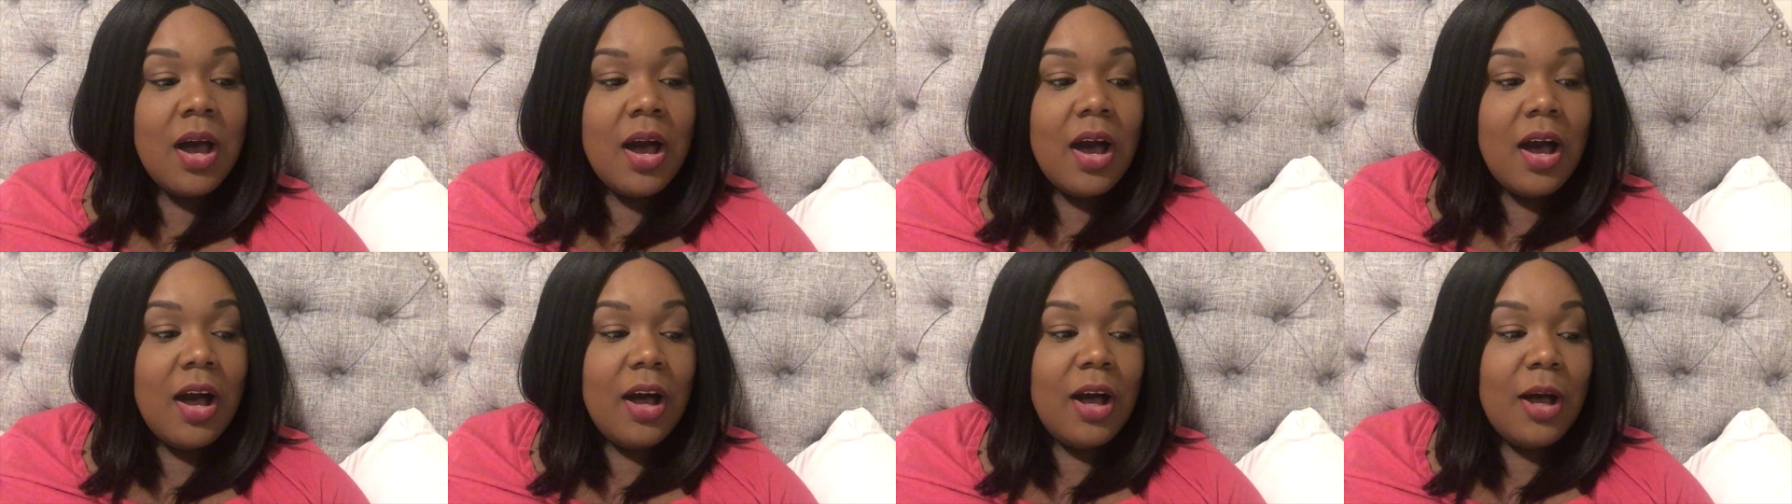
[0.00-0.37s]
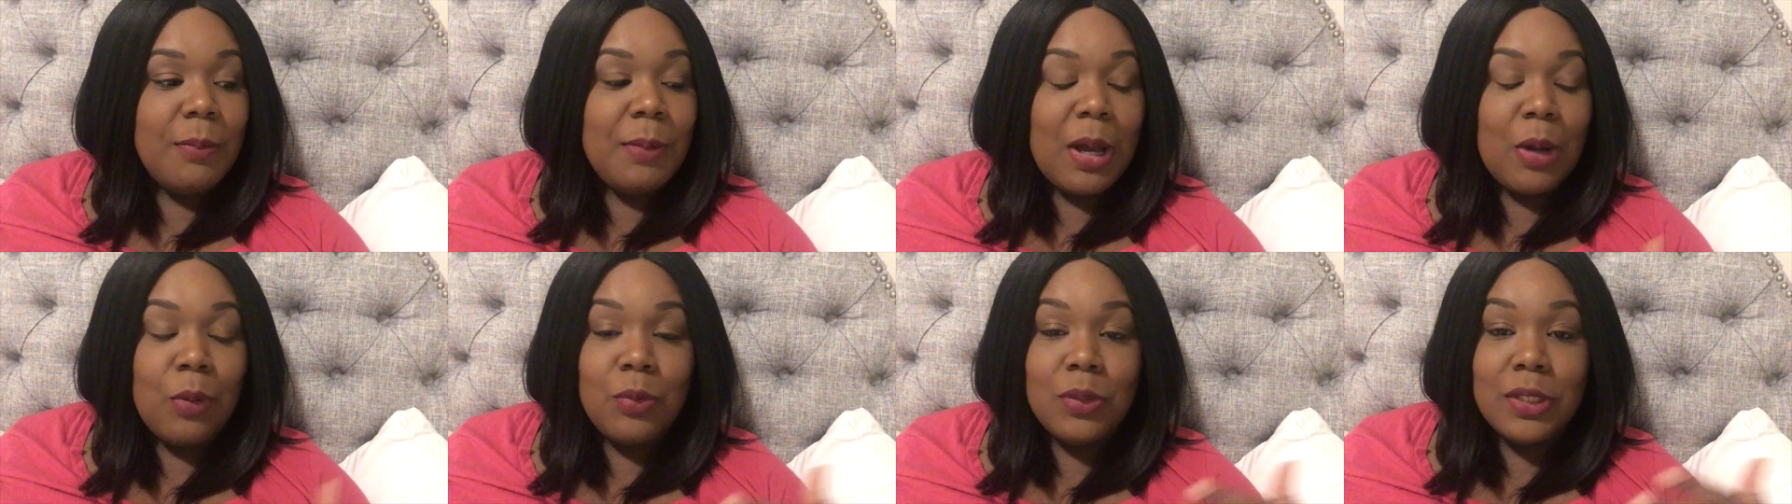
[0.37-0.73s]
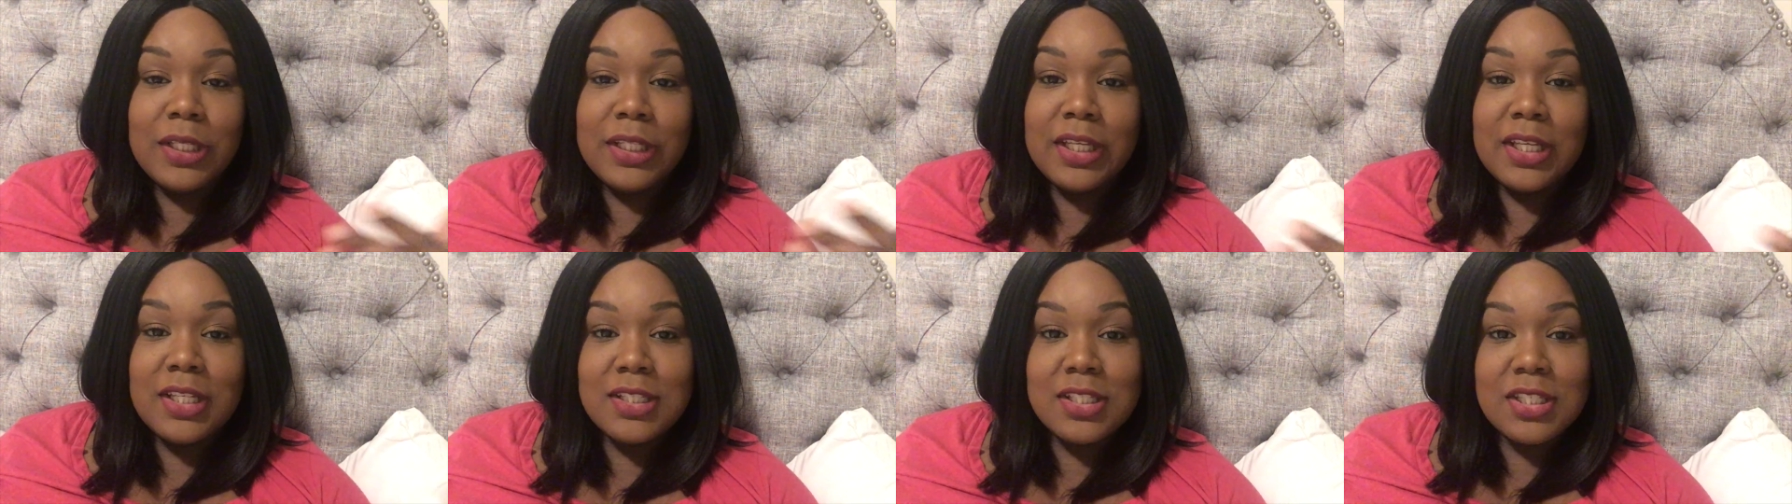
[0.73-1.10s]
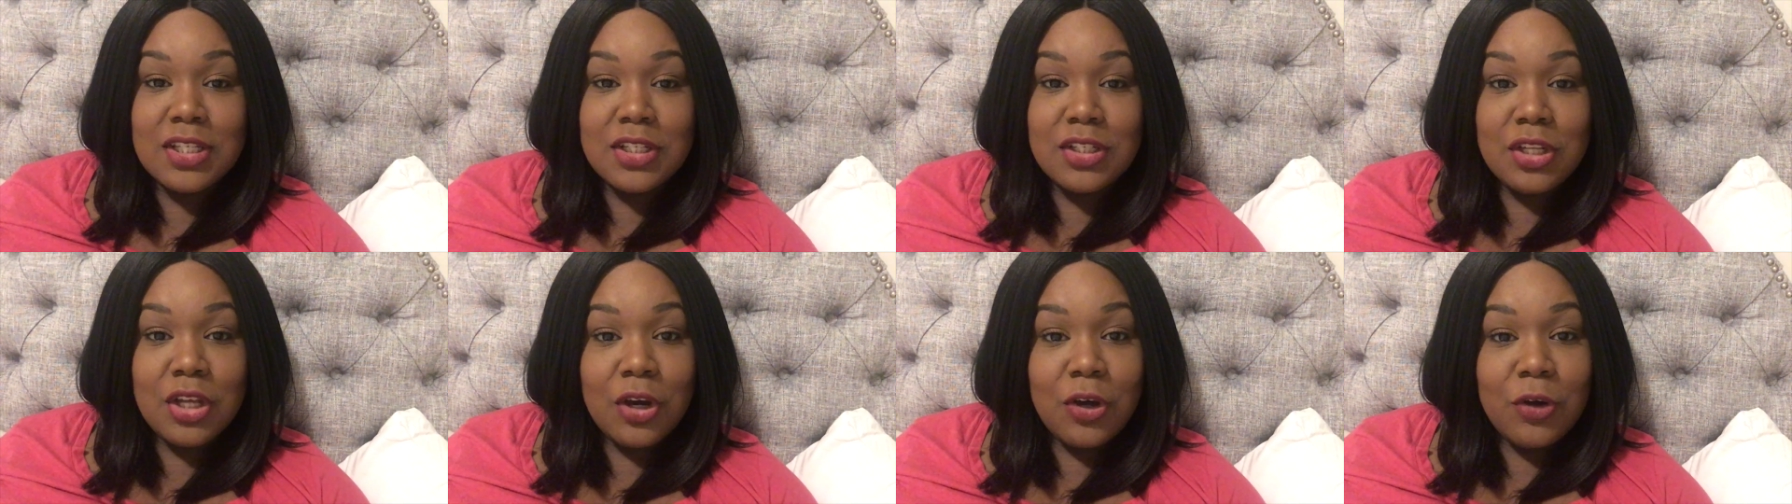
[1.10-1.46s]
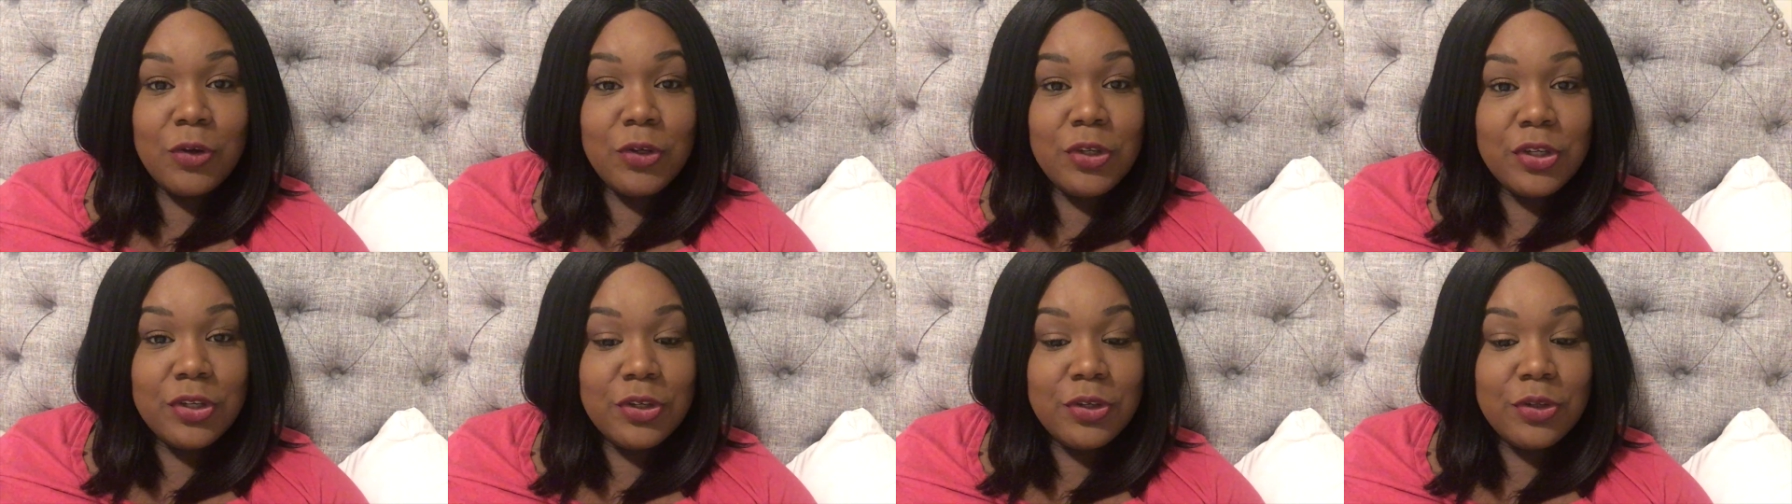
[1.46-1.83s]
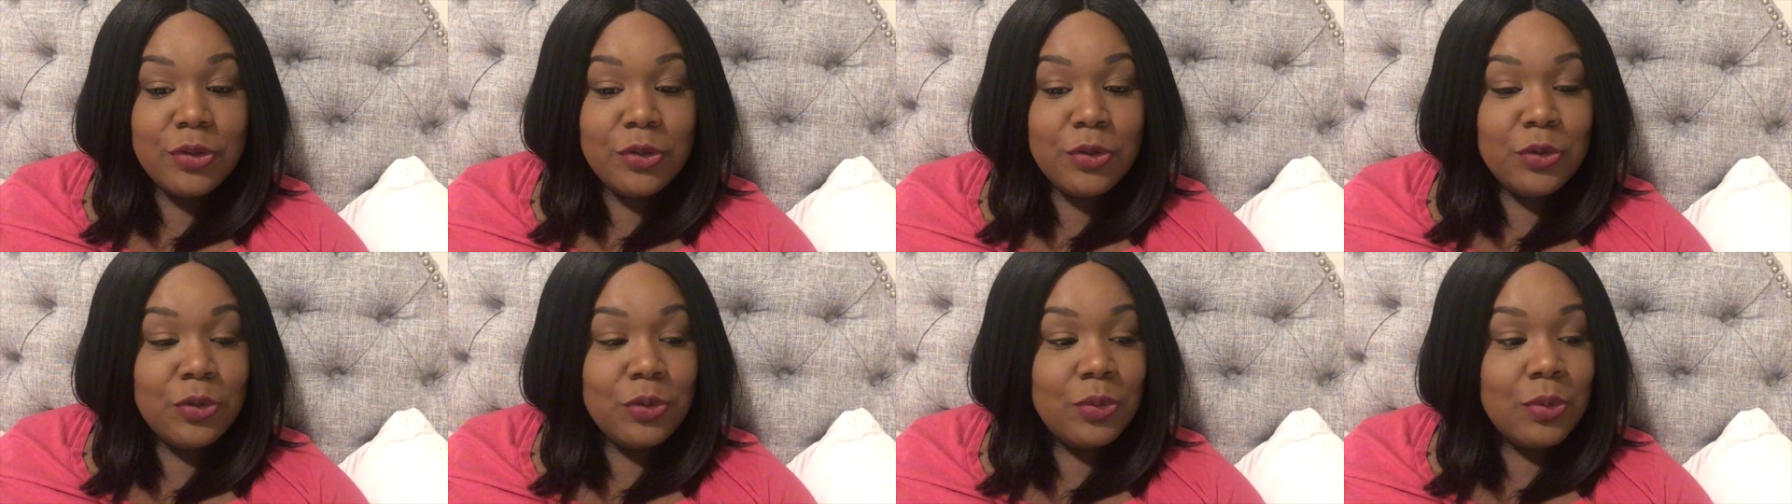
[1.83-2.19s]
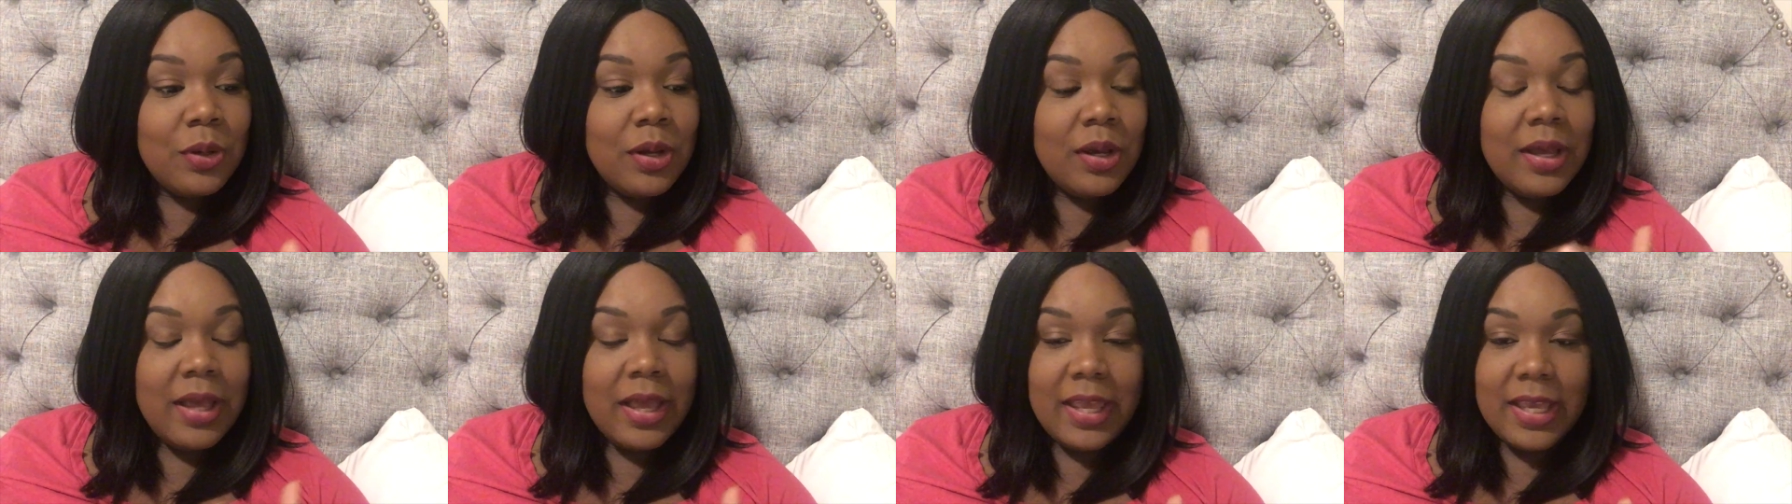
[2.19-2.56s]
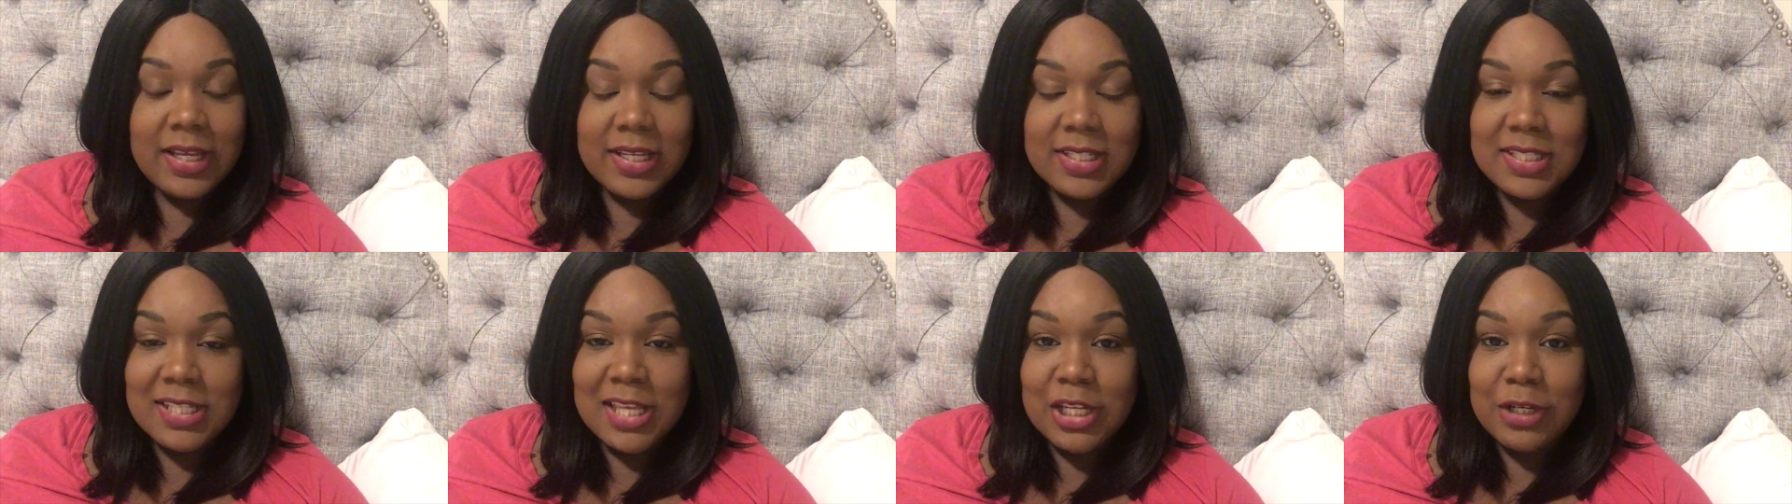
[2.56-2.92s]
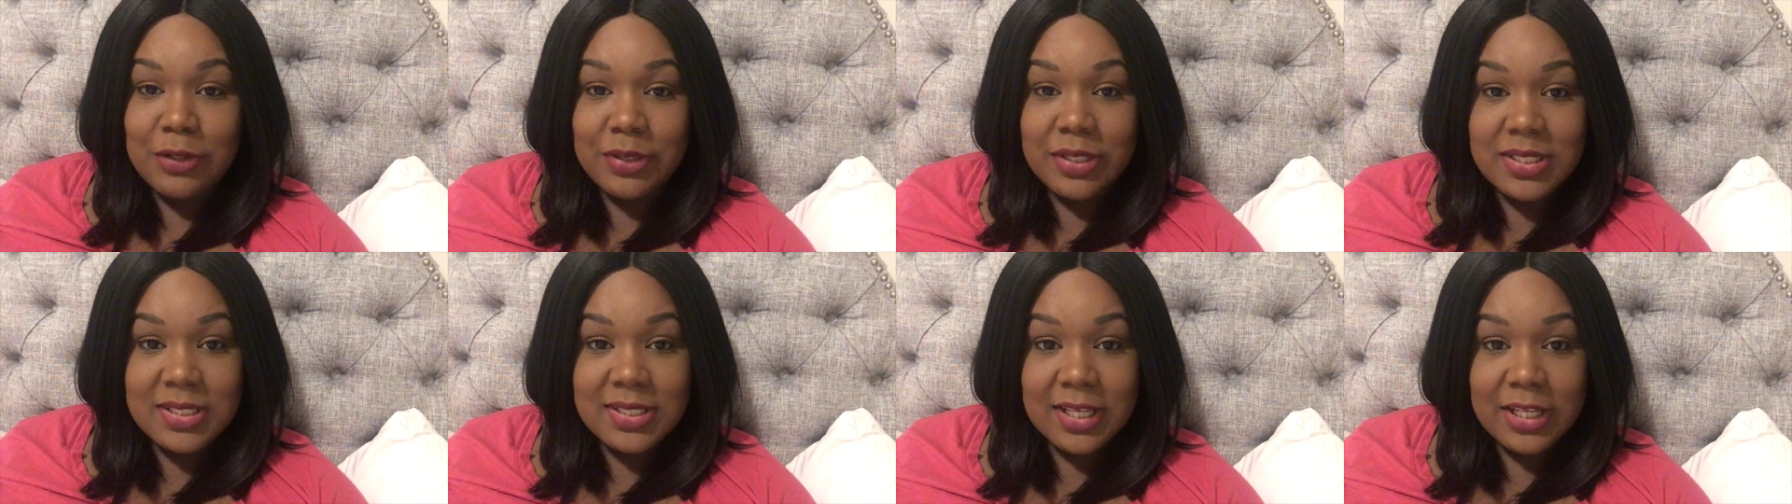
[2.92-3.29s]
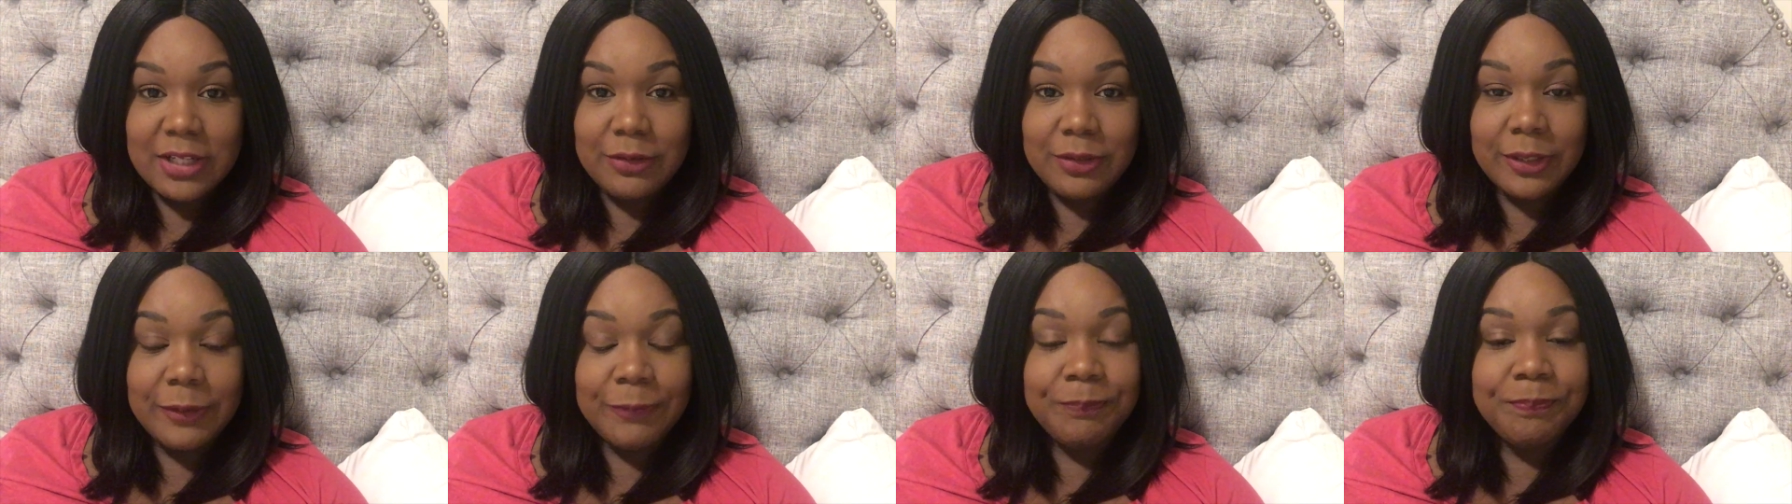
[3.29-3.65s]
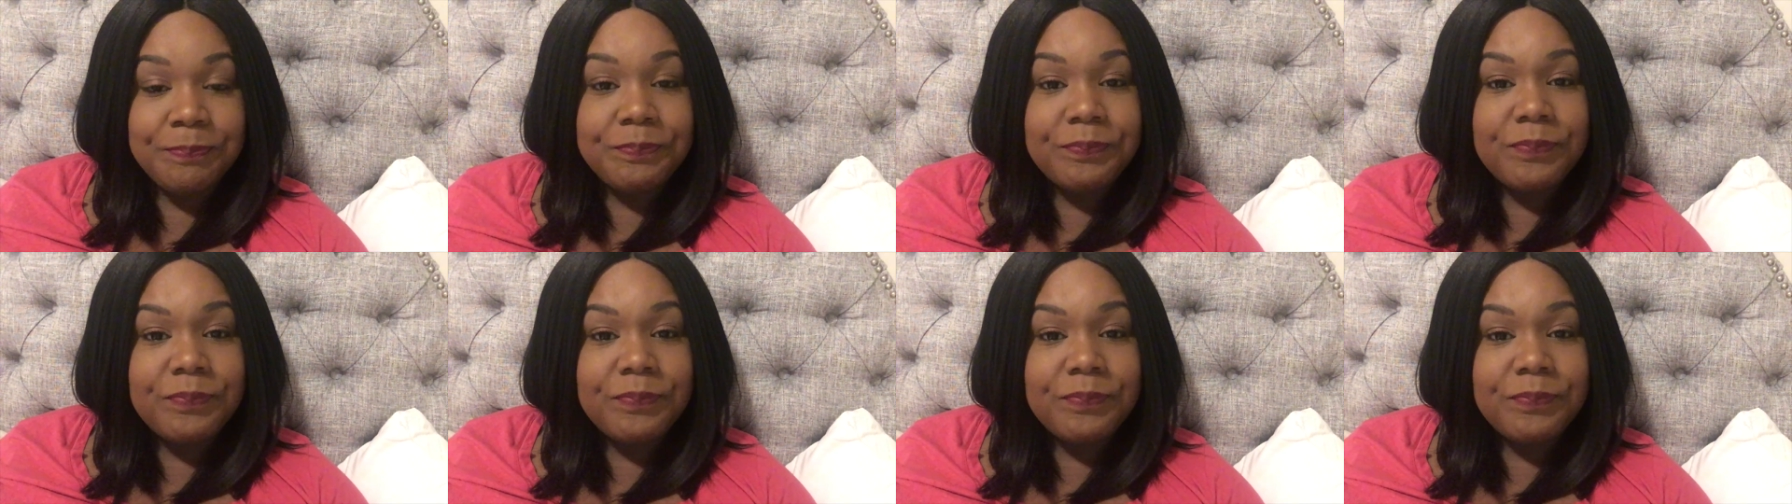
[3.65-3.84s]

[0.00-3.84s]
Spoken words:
I want to get to know you," etc., etc.